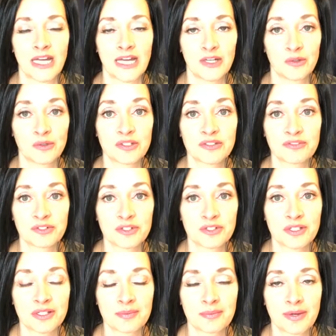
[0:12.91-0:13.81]
I know it's the
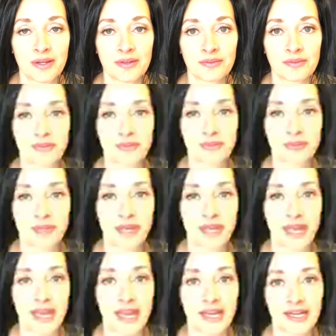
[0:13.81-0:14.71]
first of the month
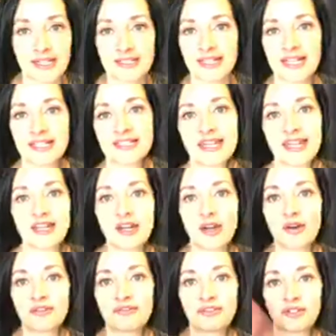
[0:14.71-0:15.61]
and because I send
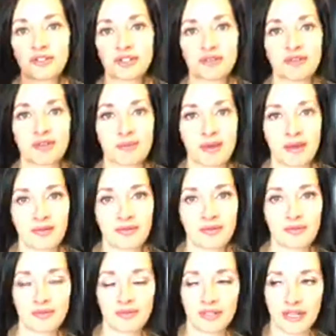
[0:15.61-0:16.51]
out a first of the
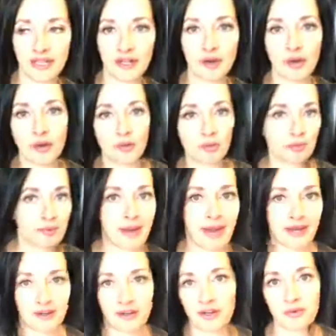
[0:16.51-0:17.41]
month like goal
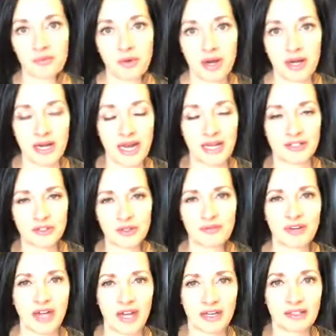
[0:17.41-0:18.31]
reminder and whatnot. And
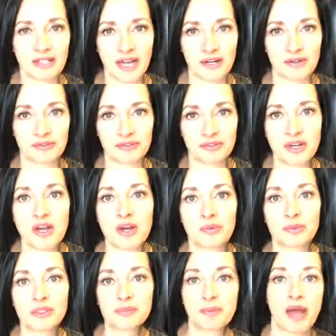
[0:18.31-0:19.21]
so I've gotten a lot of
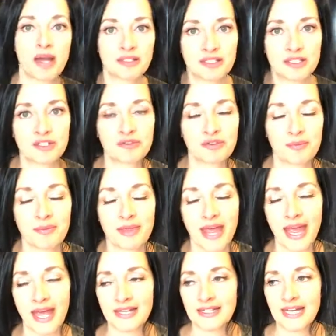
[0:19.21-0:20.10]
responses from
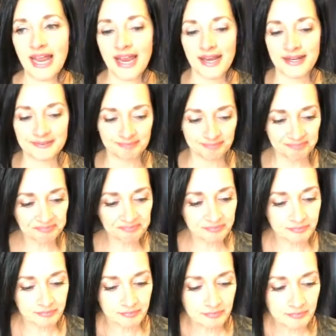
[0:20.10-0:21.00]
that. And
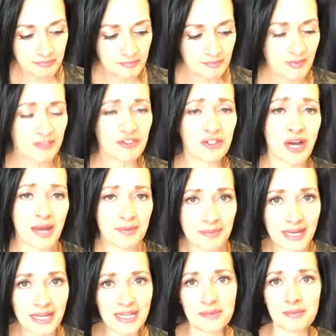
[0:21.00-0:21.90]
if you're
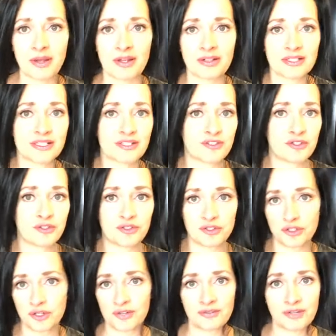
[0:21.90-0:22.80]
on my email list, you
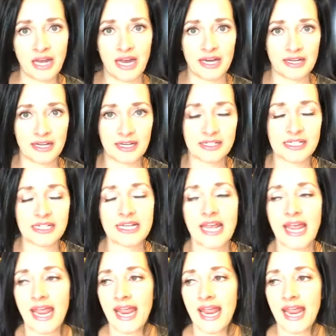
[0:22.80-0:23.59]
should have gotten it.